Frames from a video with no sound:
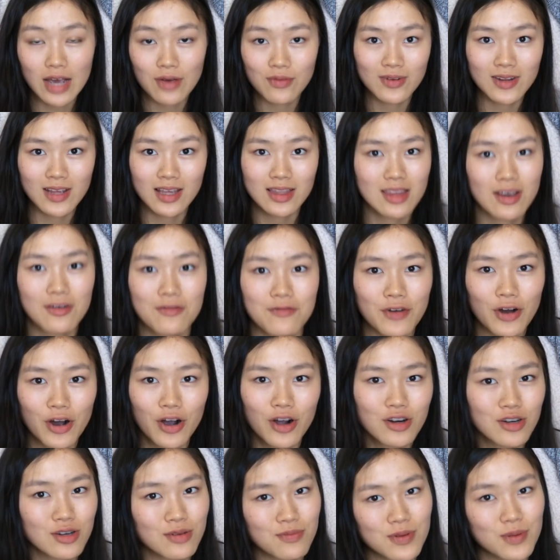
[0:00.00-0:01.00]
I would get that
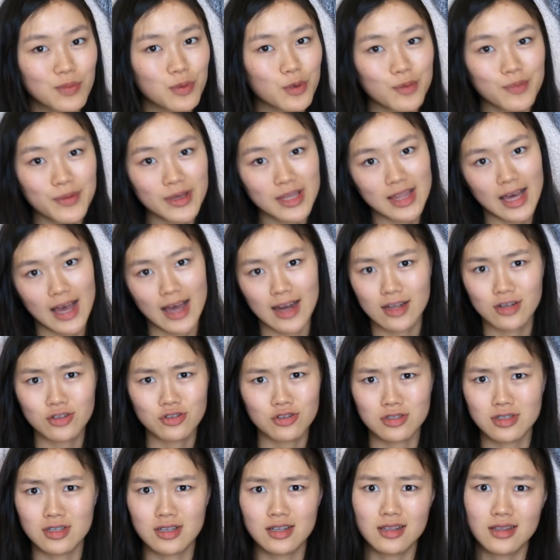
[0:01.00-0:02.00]
far and people would be that
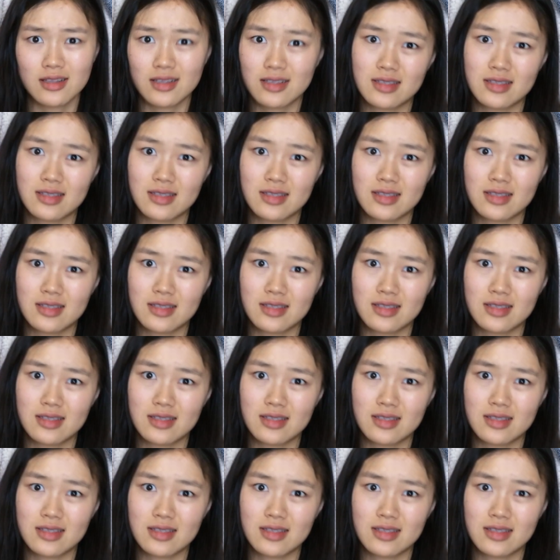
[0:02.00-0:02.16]
interested in